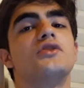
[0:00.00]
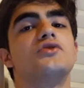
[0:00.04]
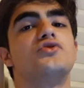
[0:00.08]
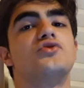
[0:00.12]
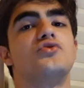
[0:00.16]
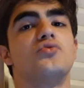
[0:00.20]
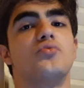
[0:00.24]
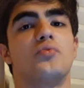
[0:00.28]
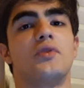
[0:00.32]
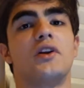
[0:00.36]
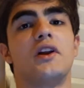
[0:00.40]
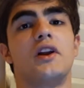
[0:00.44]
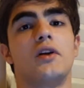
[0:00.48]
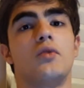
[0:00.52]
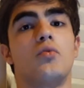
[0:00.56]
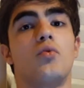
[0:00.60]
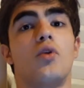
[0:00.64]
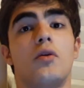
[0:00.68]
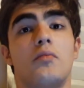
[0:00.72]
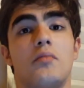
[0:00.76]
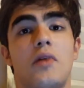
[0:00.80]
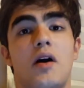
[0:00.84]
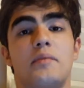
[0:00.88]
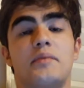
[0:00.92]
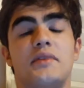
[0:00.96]
to really
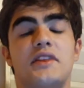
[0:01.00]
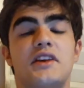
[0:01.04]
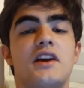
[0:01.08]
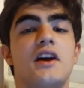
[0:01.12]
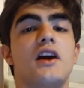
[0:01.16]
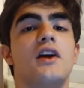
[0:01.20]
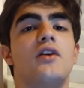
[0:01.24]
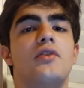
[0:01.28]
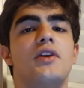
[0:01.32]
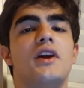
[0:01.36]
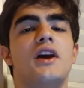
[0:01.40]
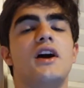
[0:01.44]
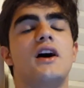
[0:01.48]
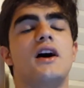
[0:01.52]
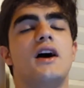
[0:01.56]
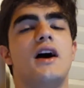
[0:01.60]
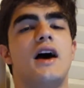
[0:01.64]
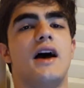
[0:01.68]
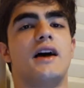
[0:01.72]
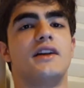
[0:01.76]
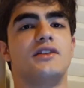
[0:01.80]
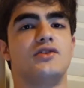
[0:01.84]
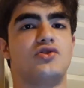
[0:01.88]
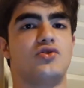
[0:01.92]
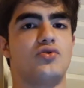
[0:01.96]
warm up the area
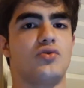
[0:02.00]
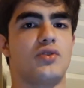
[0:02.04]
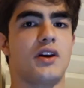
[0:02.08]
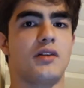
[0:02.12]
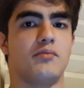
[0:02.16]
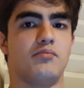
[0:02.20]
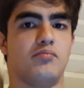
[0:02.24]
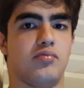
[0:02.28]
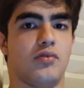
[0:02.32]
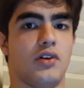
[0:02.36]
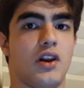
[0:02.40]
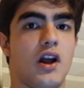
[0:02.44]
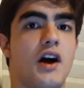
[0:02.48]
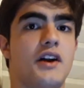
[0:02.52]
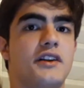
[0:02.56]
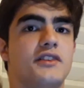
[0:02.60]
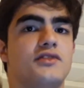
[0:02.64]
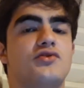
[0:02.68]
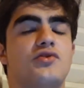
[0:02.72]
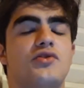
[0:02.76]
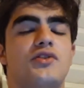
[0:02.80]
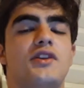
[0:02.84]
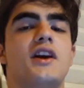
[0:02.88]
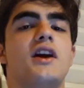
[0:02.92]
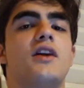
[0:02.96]
and to get blood
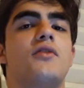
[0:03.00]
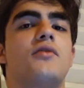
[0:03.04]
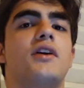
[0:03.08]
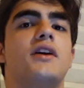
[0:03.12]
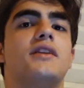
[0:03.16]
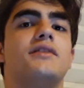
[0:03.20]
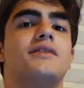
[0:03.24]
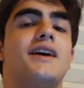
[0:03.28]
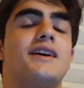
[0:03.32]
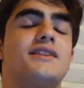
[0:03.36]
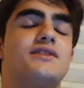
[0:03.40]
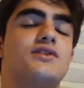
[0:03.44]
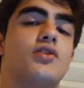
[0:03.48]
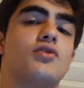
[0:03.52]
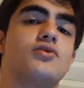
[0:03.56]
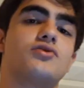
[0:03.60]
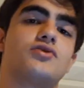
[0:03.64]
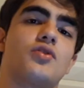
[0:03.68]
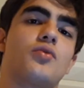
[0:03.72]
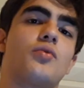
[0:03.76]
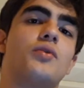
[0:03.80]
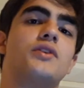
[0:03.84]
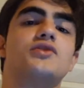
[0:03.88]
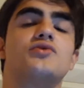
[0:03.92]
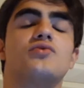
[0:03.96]
into the area, and that's
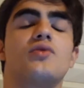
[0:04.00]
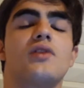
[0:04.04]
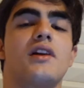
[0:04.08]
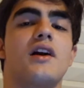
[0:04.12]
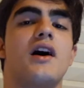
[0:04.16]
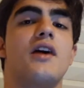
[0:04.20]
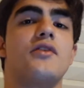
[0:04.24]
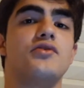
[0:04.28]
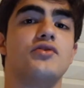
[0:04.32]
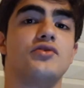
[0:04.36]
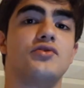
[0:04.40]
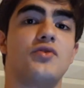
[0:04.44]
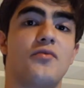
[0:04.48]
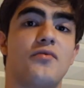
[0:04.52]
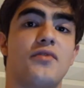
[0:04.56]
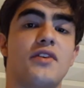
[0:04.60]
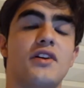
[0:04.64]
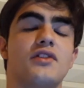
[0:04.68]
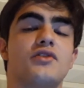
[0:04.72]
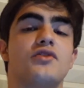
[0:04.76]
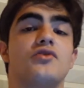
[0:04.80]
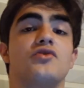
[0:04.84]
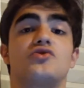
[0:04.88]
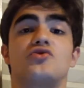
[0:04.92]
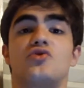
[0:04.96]
also going to allow you to
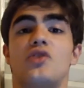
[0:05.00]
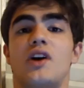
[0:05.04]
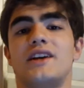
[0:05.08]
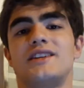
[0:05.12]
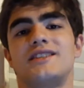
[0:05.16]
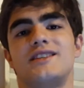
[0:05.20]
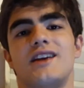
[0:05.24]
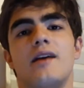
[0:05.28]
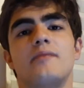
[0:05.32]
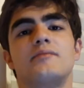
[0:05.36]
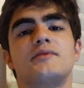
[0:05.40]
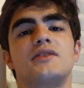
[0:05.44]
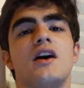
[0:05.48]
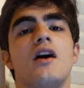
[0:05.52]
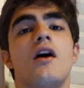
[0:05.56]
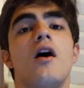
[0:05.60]
feel your triceps